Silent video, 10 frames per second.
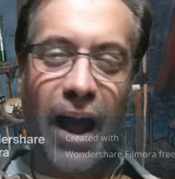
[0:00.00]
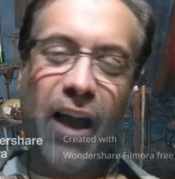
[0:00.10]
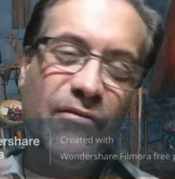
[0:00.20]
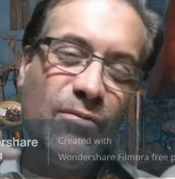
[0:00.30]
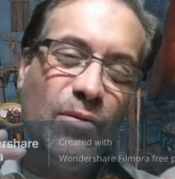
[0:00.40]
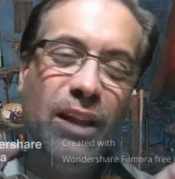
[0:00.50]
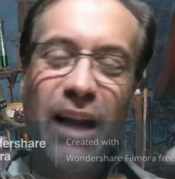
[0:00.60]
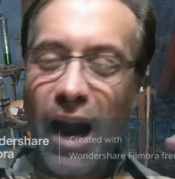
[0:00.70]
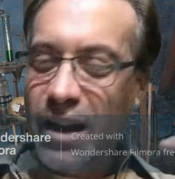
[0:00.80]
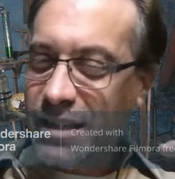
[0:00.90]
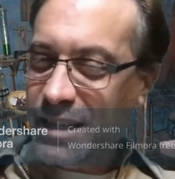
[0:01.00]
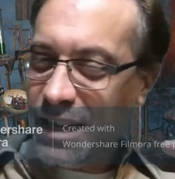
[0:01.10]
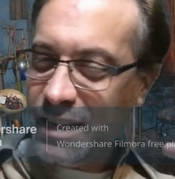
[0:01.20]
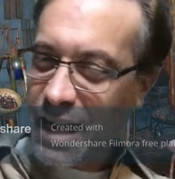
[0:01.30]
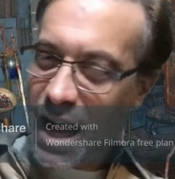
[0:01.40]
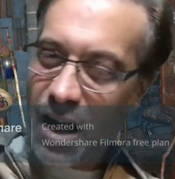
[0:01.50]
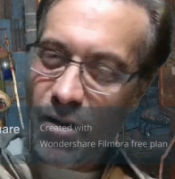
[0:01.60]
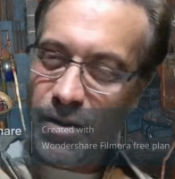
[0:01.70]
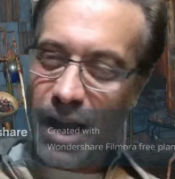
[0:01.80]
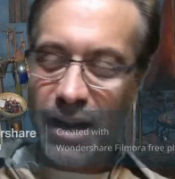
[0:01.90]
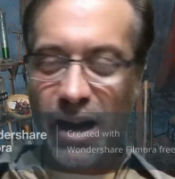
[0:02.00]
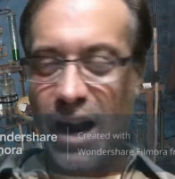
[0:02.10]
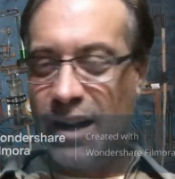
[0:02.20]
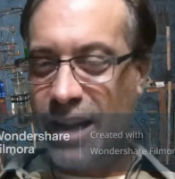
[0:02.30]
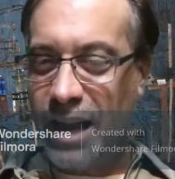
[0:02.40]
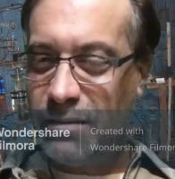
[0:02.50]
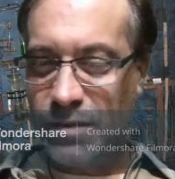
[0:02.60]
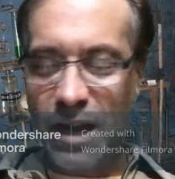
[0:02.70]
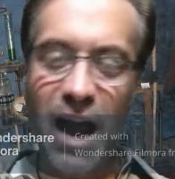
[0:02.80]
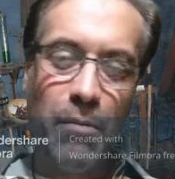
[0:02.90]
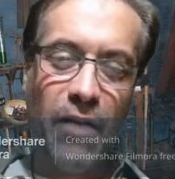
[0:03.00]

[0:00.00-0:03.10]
You have to really kind of sit down and kind of take some time.